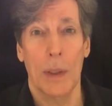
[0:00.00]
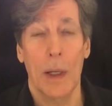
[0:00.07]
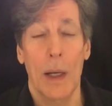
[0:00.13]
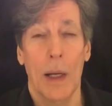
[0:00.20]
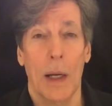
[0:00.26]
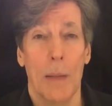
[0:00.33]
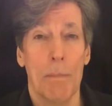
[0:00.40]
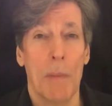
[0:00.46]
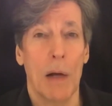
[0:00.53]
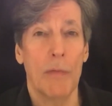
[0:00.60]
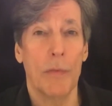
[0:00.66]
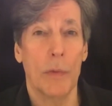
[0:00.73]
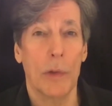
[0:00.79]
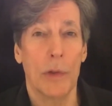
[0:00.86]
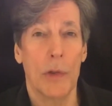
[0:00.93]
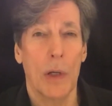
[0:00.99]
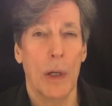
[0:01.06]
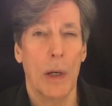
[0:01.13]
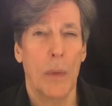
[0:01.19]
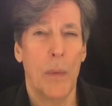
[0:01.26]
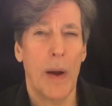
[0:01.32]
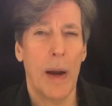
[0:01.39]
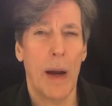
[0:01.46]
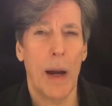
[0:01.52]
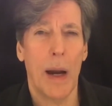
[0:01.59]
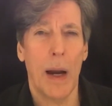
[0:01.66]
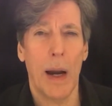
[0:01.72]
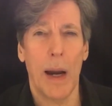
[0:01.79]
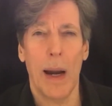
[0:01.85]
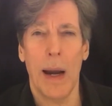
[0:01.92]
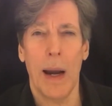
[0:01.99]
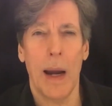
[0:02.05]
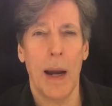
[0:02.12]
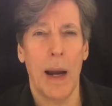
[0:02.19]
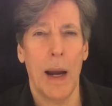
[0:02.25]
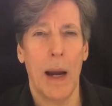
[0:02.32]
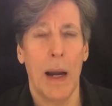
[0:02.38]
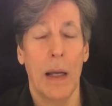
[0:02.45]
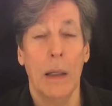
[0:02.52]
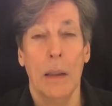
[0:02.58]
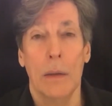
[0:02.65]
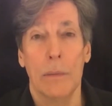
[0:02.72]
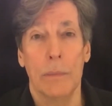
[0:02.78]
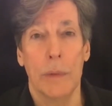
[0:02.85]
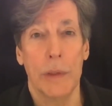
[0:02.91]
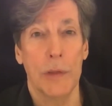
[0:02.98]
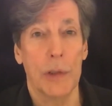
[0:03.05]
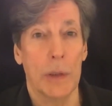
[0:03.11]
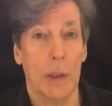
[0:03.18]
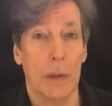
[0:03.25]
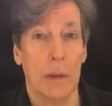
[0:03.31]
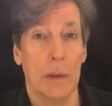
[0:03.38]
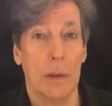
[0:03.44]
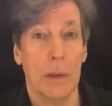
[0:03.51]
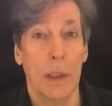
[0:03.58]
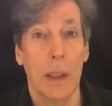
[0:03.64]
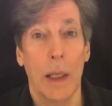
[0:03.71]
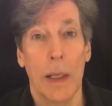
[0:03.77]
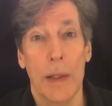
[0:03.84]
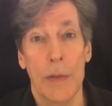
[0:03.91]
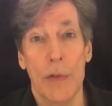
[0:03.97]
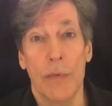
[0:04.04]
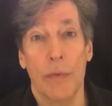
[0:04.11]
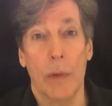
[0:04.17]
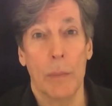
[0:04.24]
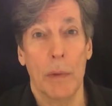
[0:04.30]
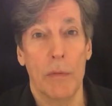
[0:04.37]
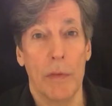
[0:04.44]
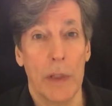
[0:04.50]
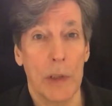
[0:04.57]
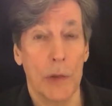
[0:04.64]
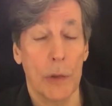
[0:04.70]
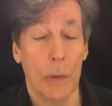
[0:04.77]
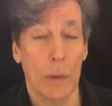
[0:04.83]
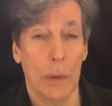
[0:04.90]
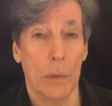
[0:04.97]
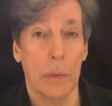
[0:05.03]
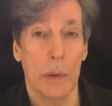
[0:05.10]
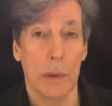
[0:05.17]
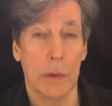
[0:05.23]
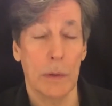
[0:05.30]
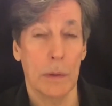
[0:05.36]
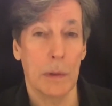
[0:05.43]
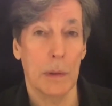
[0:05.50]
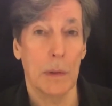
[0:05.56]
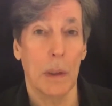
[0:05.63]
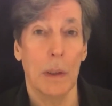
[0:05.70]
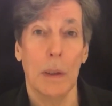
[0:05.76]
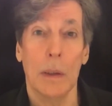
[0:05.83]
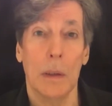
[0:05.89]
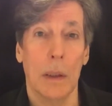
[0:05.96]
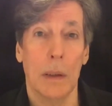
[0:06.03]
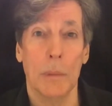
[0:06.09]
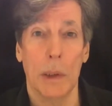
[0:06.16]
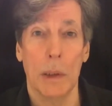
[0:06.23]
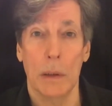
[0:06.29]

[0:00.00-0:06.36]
A muffled wah reached us as from a ventriloquist's dummy.